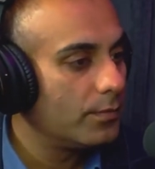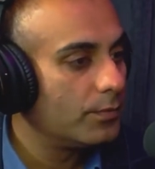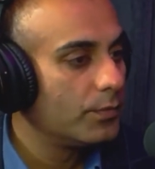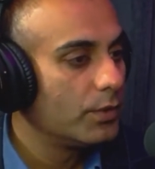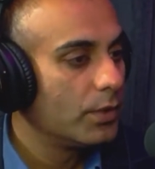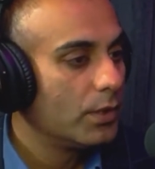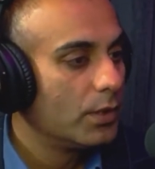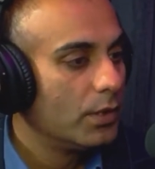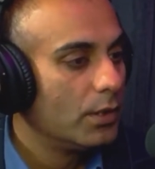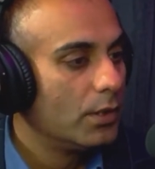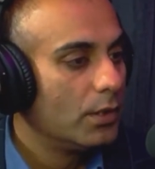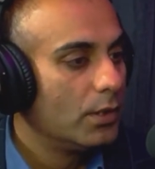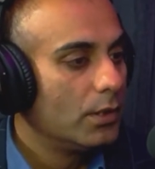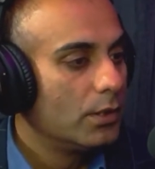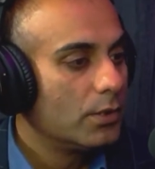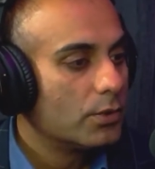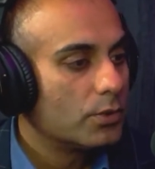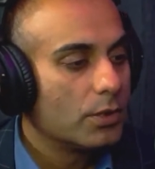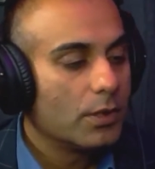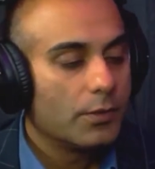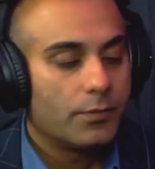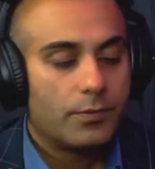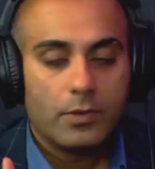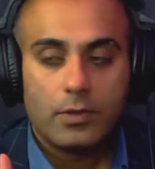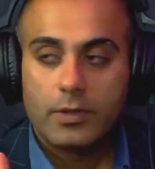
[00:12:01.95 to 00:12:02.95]
So if
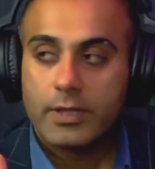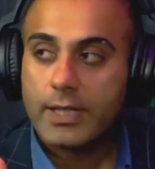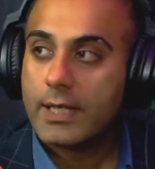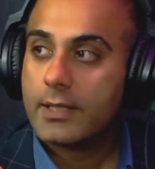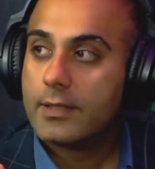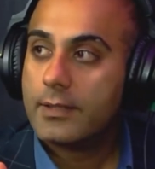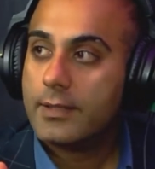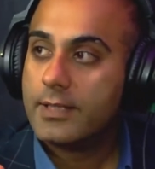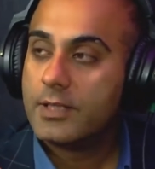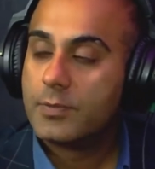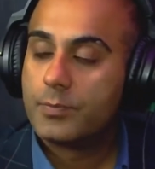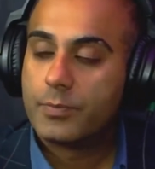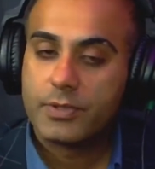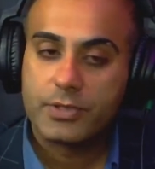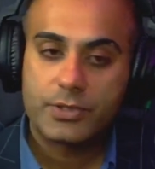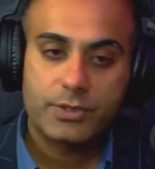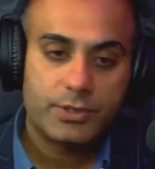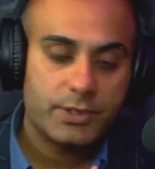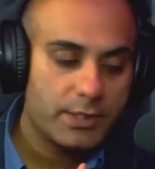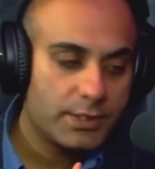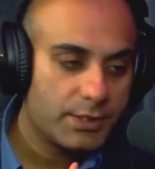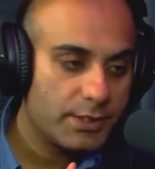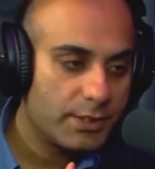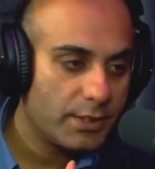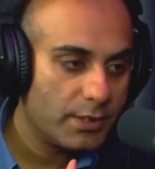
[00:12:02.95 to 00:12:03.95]
you look at these
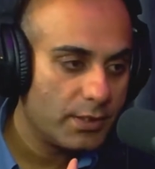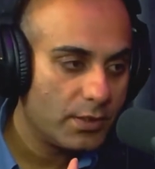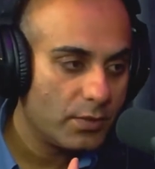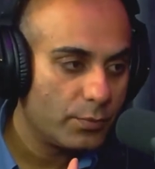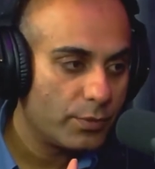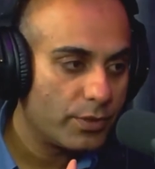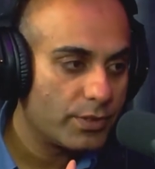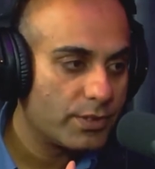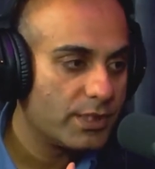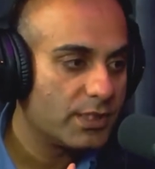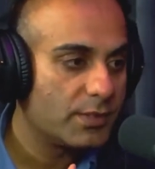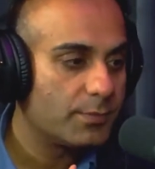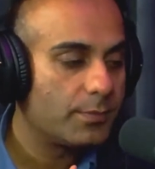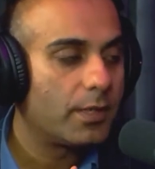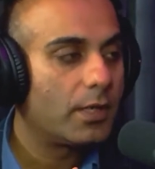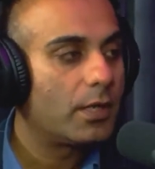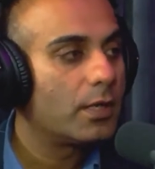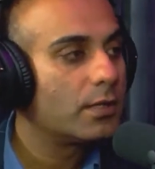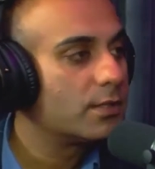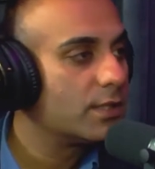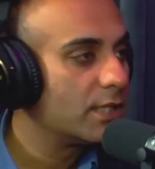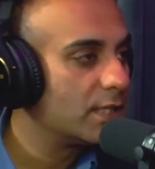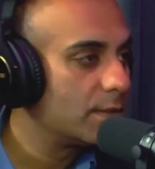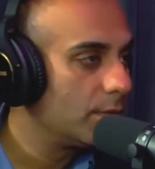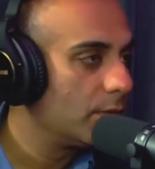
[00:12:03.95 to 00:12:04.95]
persistent versus
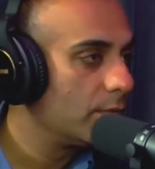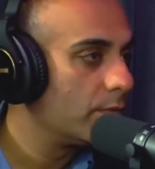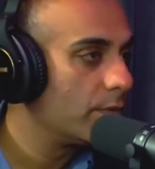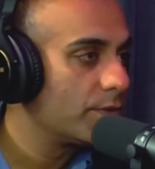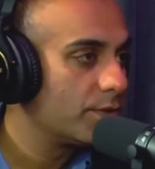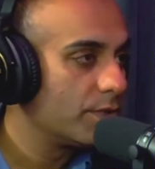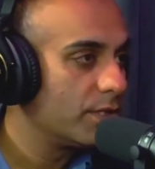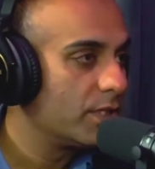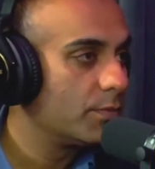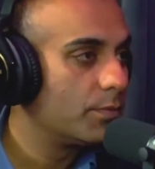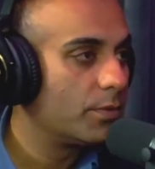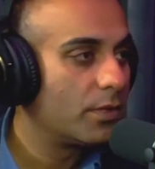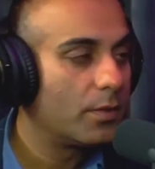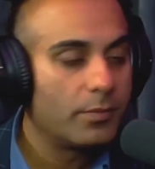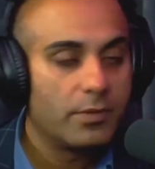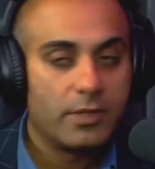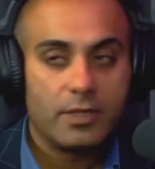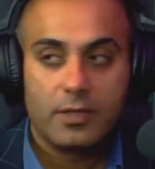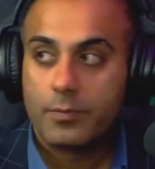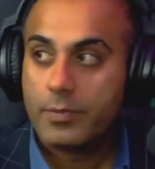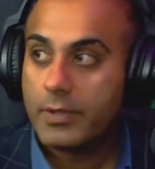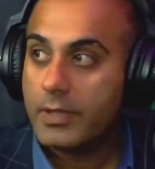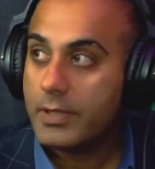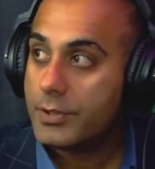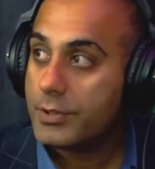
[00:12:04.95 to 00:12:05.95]
paroxysmal versus permanent
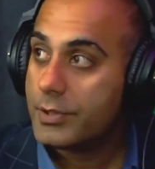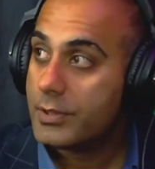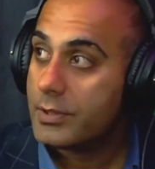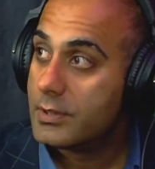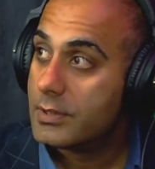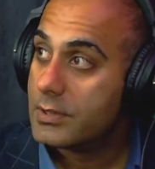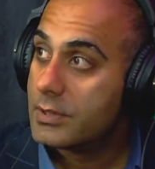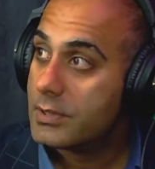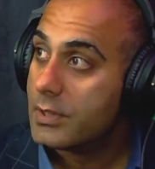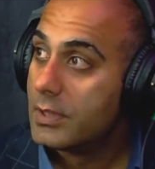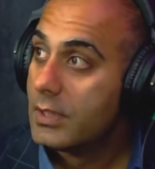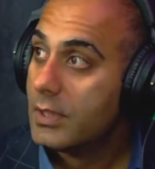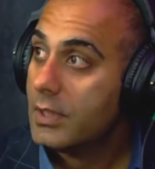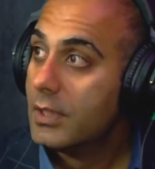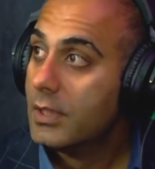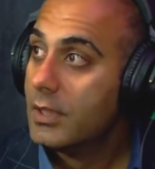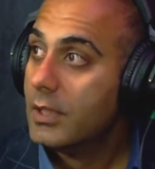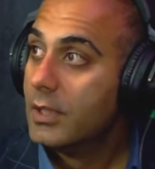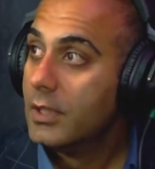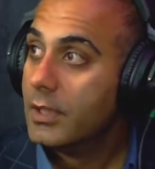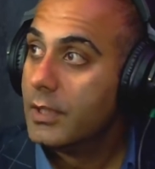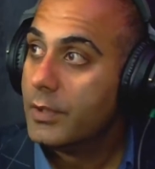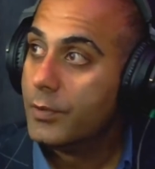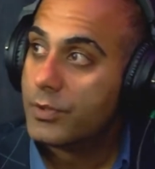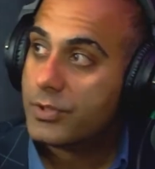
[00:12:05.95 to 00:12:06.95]
patients,
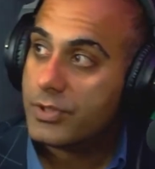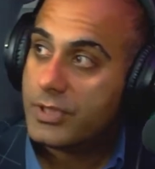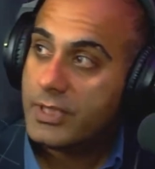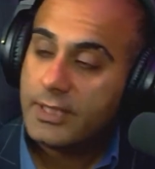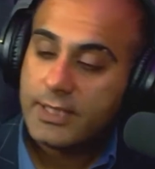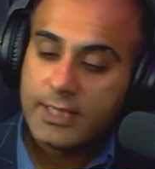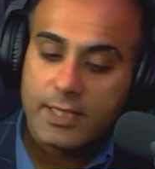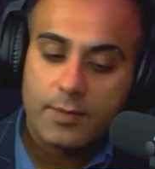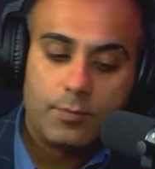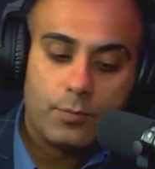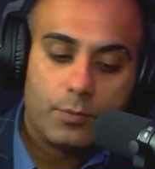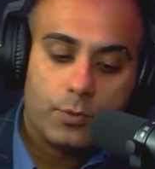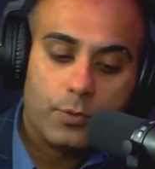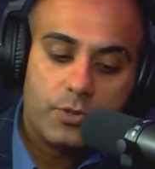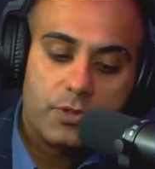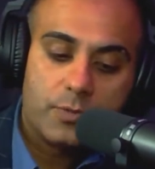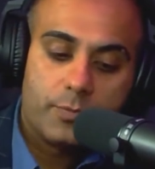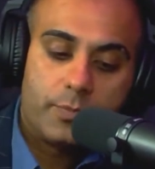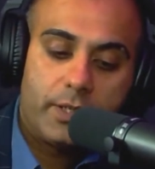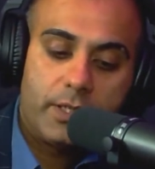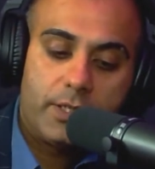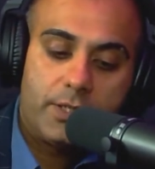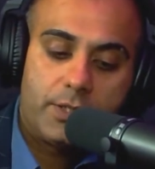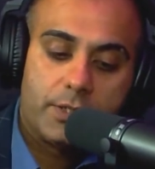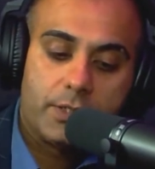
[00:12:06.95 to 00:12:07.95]
you see that most
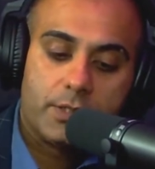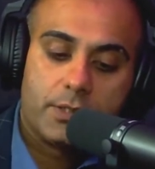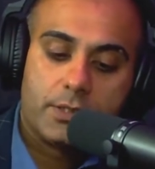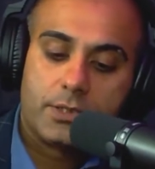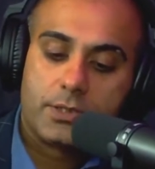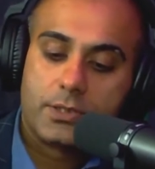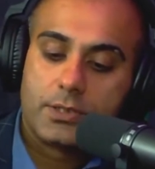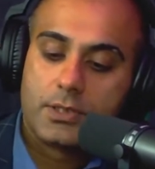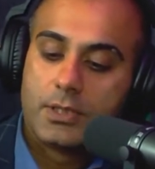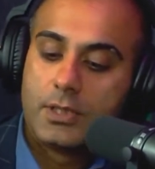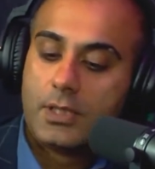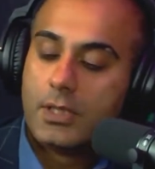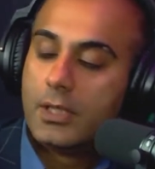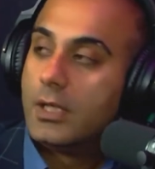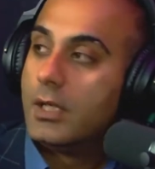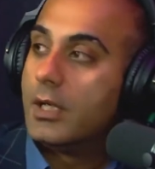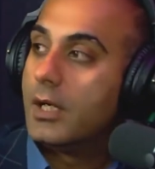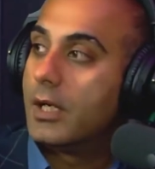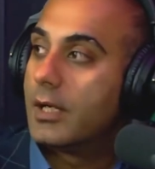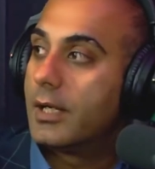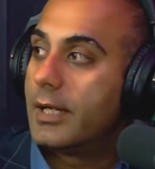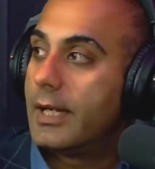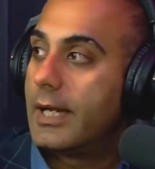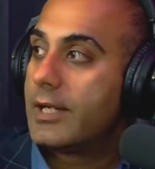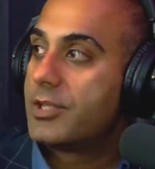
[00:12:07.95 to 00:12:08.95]
patients are
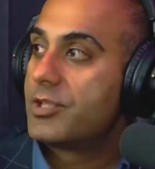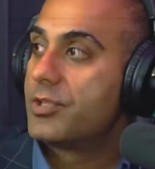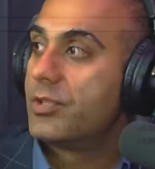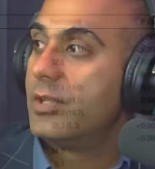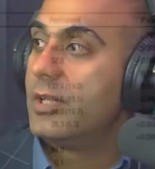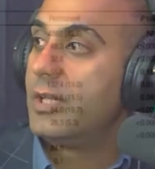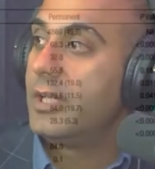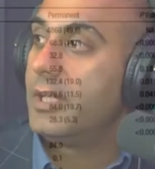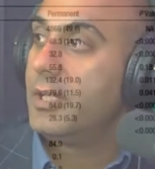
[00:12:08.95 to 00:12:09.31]
actually